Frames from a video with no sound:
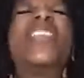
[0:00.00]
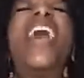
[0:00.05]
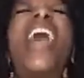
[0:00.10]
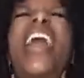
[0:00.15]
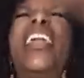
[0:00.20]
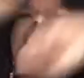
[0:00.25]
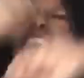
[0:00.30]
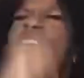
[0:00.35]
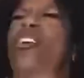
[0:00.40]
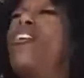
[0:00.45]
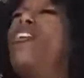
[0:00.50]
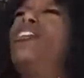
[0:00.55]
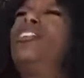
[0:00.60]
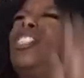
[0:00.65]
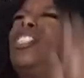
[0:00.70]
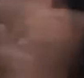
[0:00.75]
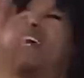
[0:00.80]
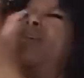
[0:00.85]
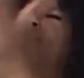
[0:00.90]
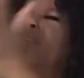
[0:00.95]
got it, girl.
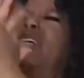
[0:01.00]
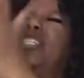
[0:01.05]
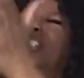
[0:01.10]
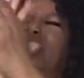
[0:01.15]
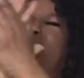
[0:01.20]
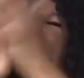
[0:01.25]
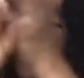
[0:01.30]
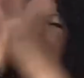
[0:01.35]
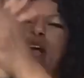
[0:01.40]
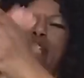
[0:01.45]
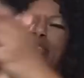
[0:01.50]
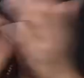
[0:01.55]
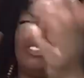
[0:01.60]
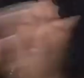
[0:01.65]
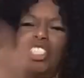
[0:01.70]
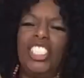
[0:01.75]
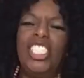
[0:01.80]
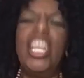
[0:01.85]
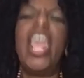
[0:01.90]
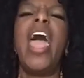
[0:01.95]
Tamara Jones,
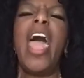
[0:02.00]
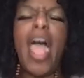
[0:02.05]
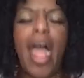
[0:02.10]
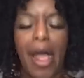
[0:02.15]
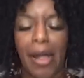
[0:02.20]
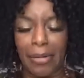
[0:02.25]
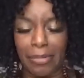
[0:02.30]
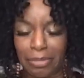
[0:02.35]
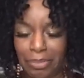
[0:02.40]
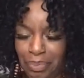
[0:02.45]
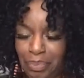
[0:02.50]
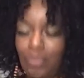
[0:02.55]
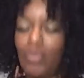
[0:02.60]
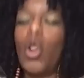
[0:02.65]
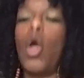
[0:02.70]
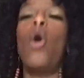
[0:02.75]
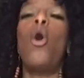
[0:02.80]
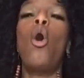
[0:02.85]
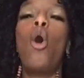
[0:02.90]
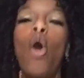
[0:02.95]
yeah.
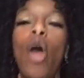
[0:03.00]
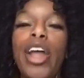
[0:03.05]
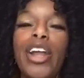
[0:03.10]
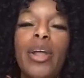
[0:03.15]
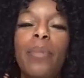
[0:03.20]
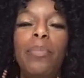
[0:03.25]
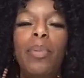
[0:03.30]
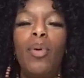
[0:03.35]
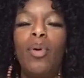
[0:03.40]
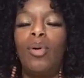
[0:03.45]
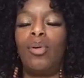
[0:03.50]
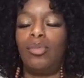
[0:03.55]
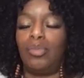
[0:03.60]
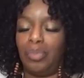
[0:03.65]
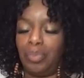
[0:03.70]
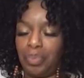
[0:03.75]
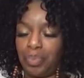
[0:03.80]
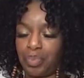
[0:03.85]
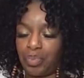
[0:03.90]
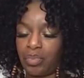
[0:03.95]
Audible.
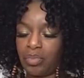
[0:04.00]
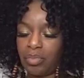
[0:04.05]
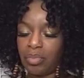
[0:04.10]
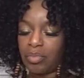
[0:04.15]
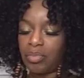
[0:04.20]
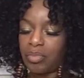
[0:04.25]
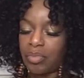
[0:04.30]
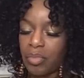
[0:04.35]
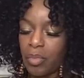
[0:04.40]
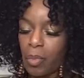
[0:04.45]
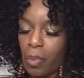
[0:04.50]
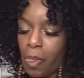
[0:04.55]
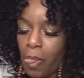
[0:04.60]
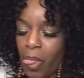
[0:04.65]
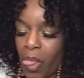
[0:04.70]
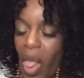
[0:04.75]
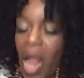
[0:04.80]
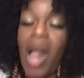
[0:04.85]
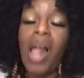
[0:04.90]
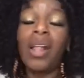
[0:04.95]

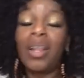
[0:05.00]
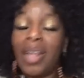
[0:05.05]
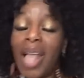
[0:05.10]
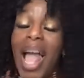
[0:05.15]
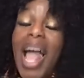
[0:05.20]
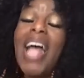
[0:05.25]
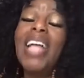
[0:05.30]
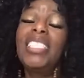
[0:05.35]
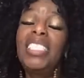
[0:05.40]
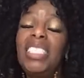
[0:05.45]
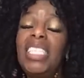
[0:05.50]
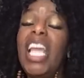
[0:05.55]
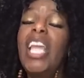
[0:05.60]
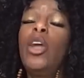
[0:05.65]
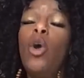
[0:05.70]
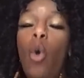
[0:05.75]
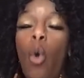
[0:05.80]
I say